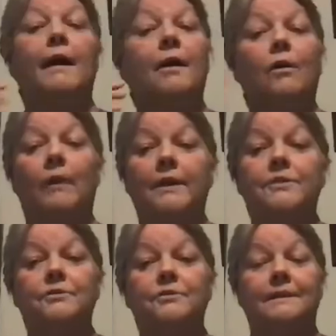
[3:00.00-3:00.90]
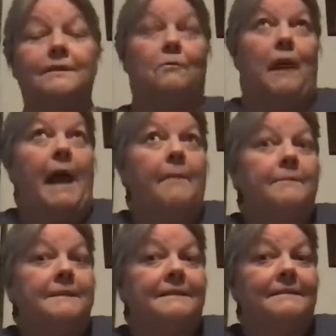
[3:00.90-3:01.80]
go right to, is it
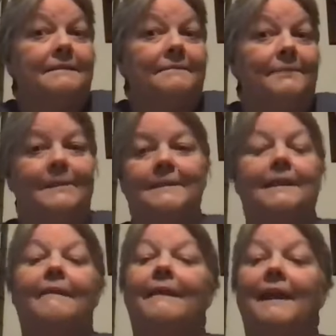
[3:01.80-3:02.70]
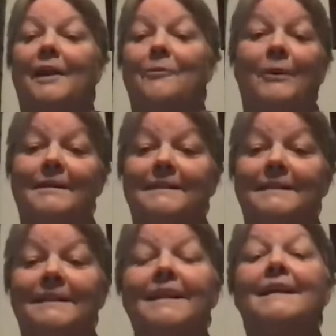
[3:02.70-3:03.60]
wrapped? But it's not that kind of
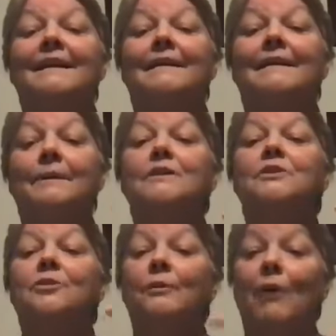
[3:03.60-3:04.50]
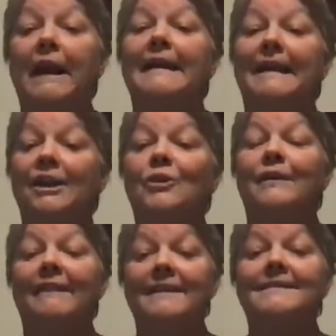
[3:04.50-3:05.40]
present. It means you're right here
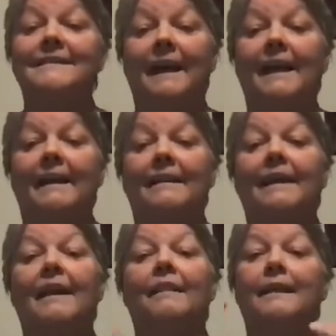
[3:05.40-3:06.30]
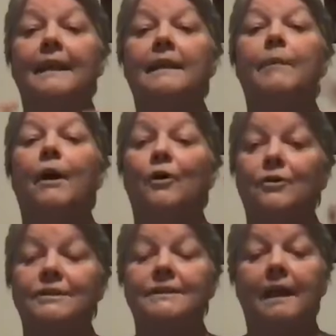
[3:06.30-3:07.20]
in this second, thinking about
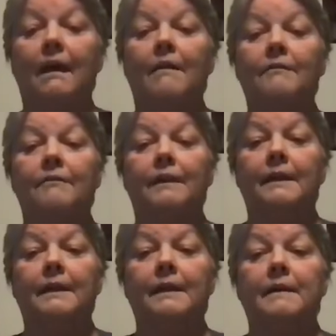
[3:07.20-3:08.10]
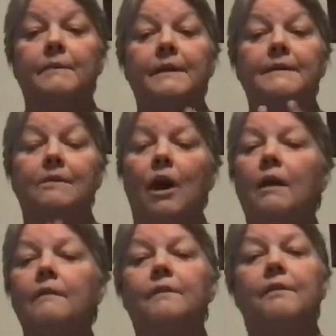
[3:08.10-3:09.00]
yourself. Because
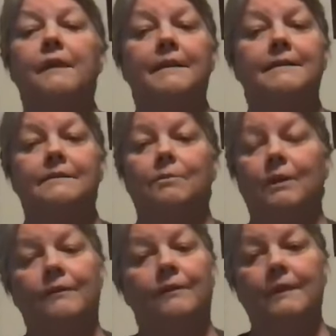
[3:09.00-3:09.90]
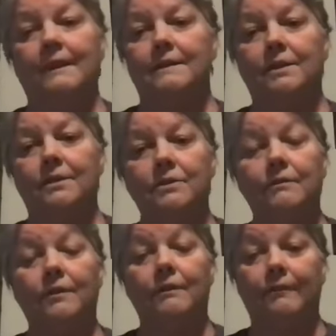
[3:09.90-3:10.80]
all of the things, the wonderful things that you do
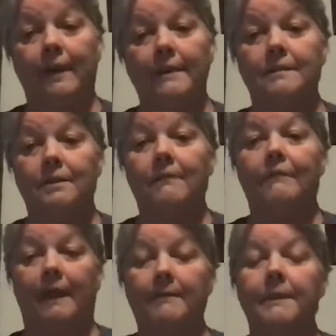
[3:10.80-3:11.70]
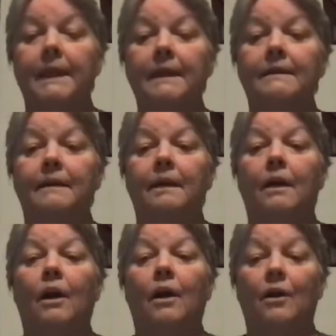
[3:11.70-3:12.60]
for your friends and your family
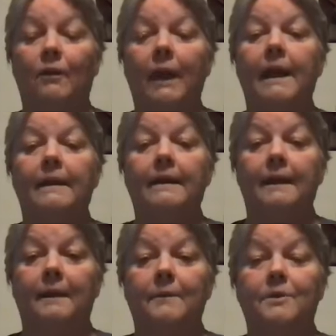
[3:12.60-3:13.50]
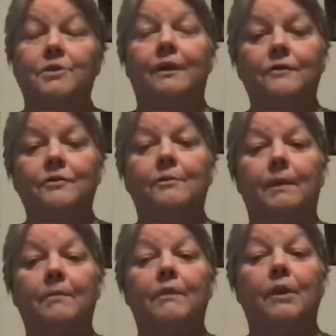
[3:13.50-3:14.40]
are great, but you have to
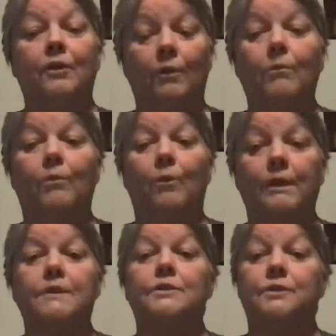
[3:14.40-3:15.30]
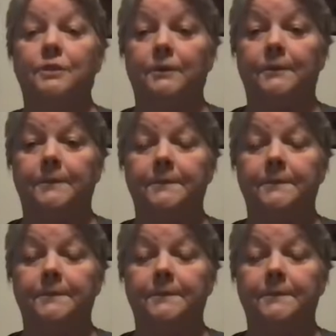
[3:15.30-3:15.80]
remember that you're important too.